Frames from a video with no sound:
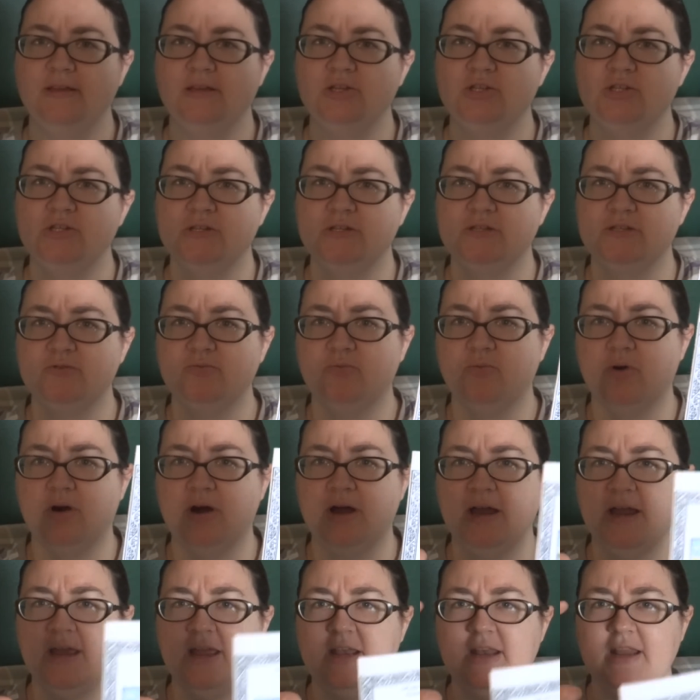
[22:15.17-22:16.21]
inches
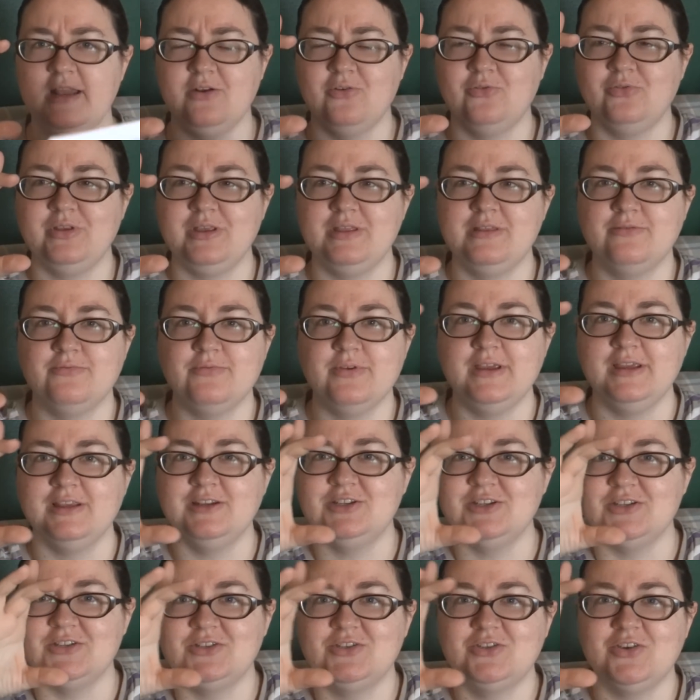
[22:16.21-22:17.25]
wide and only three
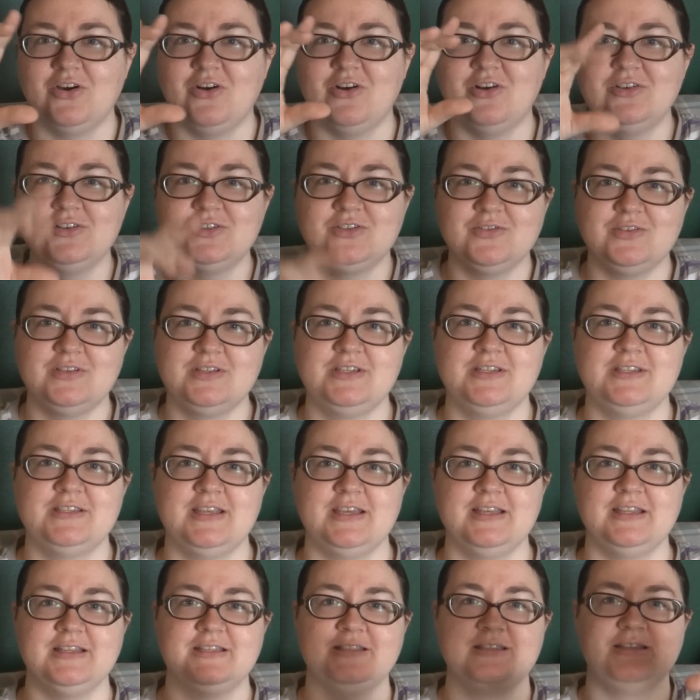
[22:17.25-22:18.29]
inches tall so it's just
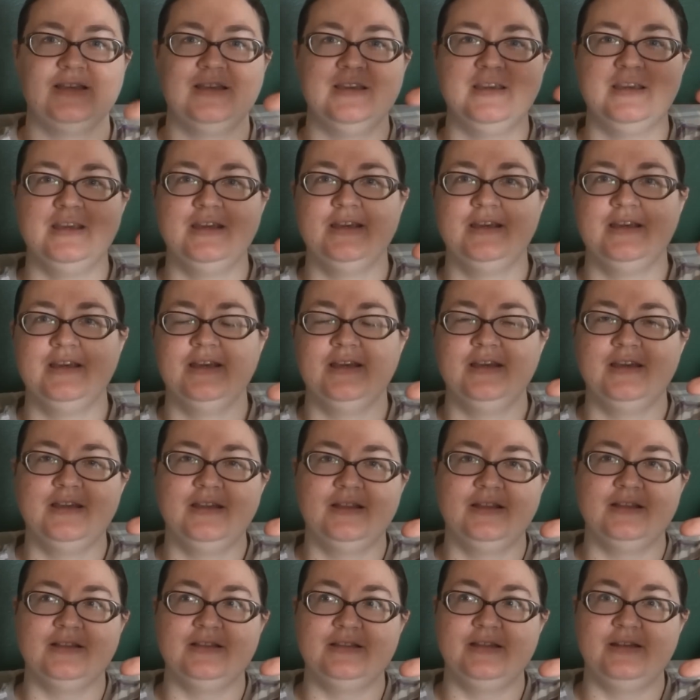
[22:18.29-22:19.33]
like this
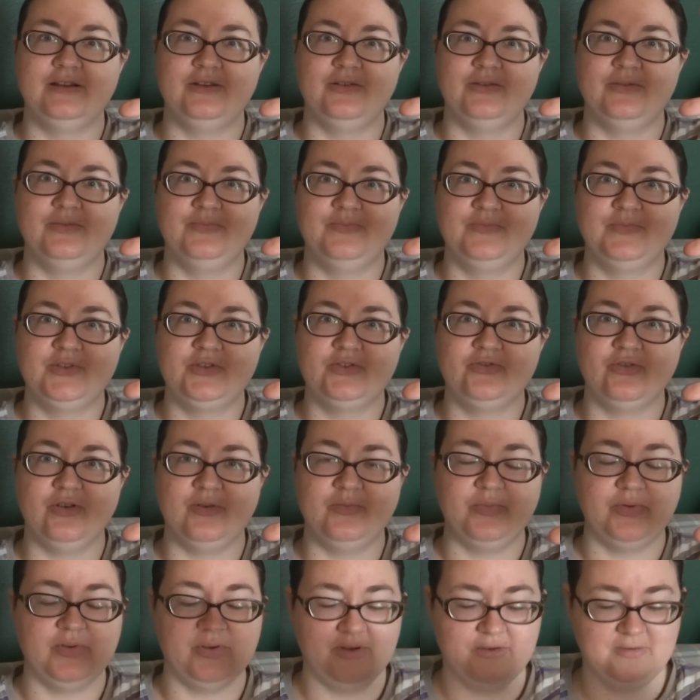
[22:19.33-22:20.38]
this little
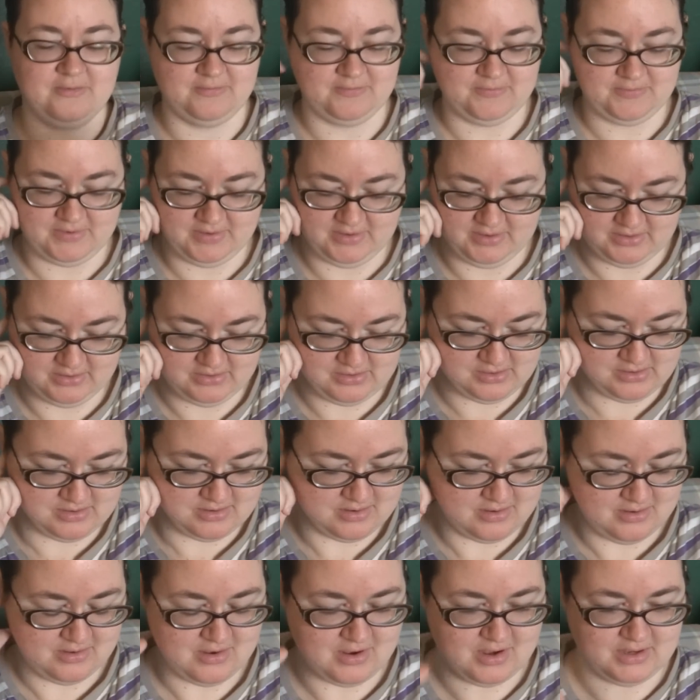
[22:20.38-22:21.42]
strip of
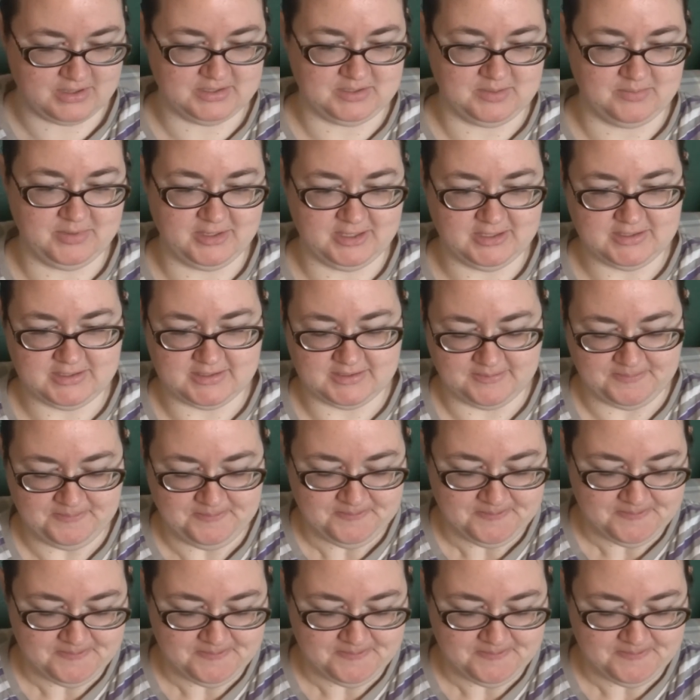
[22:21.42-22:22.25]
awesomeness